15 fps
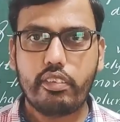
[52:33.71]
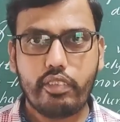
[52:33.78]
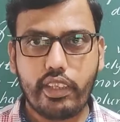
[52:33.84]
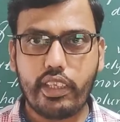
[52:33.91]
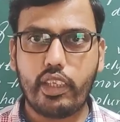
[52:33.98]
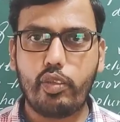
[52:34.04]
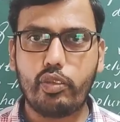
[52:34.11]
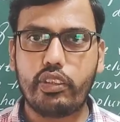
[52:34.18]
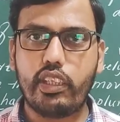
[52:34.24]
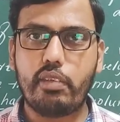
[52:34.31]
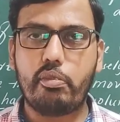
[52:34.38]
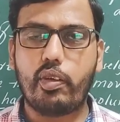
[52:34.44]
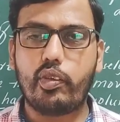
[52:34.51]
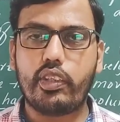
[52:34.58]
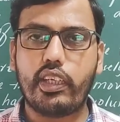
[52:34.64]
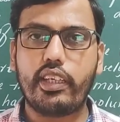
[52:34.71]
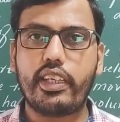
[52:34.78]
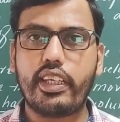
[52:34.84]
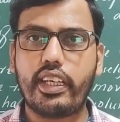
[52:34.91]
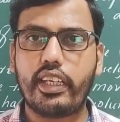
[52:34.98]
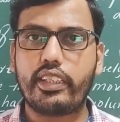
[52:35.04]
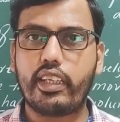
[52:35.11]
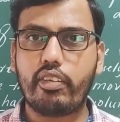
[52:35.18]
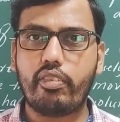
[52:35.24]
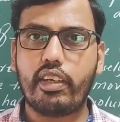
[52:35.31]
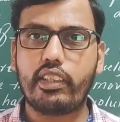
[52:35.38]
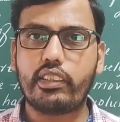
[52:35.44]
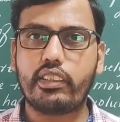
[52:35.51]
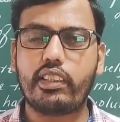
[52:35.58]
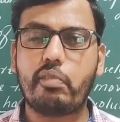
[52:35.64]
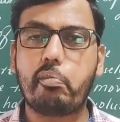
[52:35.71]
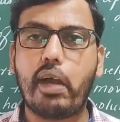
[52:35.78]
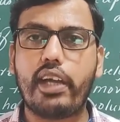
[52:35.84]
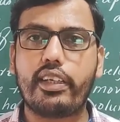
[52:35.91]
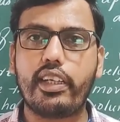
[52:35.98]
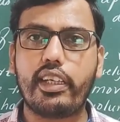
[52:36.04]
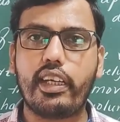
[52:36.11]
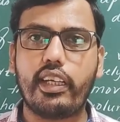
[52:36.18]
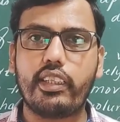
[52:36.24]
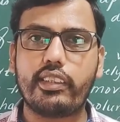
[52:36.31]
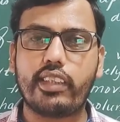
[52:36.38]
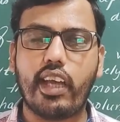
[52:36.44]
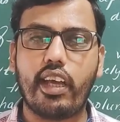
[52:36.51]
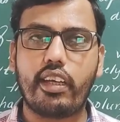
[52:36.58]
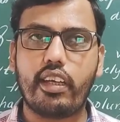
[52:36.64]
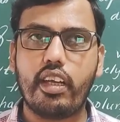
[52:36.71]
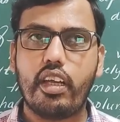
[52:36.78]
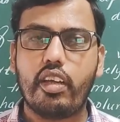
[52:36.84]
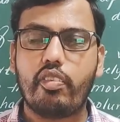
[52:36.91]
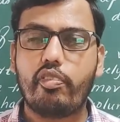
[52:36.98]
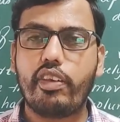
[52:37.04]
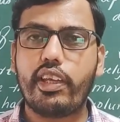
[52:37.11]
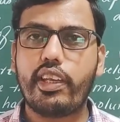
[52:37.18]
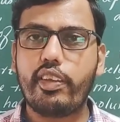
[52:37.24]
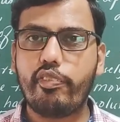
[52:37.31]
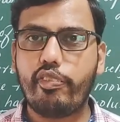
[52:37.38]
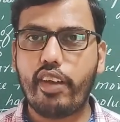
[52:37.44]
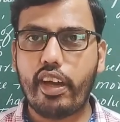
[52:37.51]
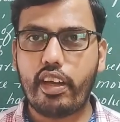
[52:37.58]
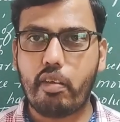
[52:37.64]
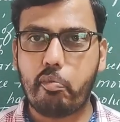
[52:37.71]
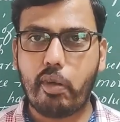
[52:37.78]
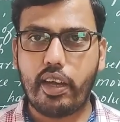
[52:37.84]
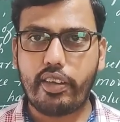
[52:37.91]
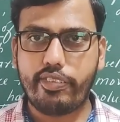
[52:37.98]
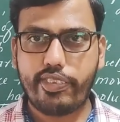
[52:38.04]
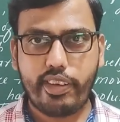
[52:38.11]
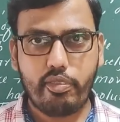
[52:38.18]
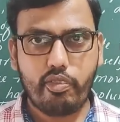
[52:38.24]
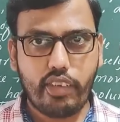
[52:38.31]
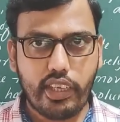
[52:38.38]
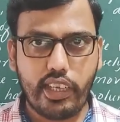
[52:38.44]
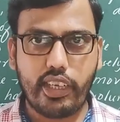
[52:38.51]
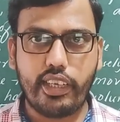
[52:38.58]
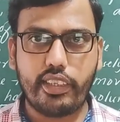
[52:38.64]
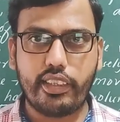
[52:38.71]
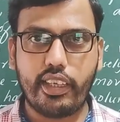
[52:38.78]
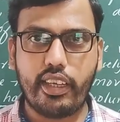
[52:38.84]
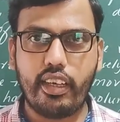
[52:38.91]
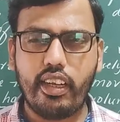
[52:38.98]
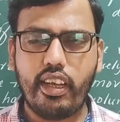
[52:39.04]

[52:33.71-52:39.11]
In other words, the particles are very far apart from one another.